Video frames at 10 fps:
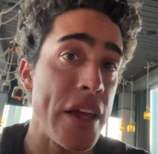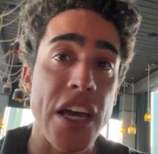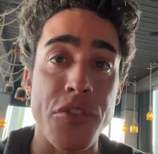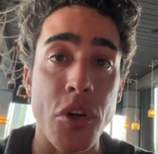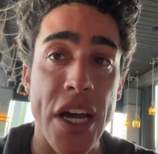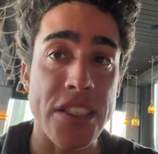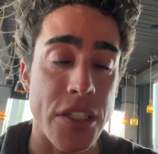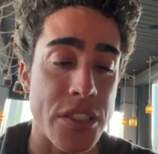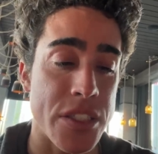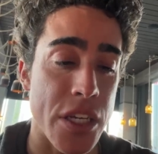Yeah, if you guys
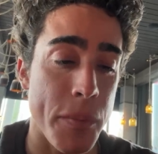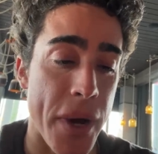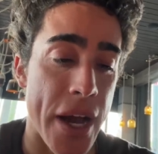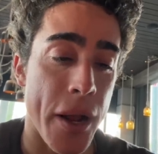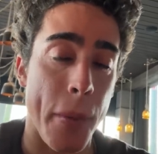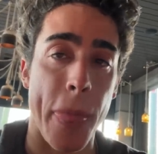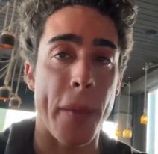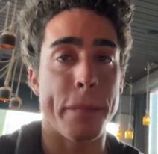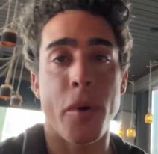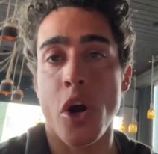didn't see my
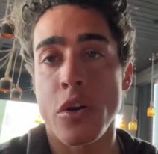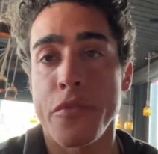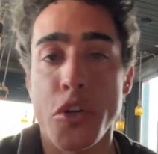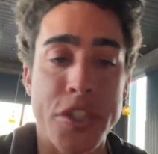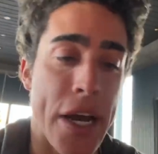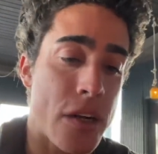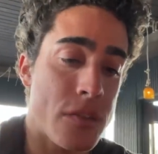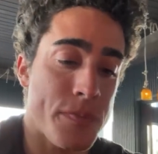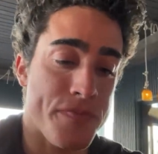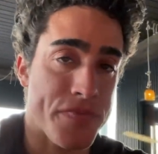burger review channel,
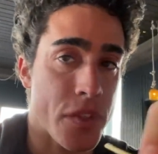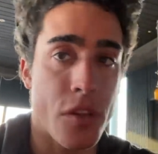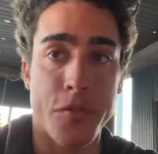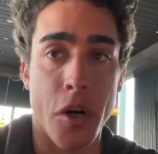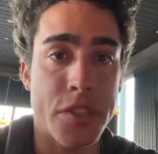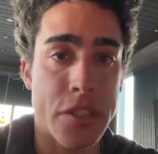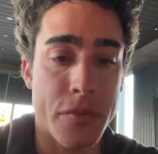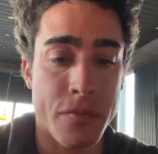the Fulton,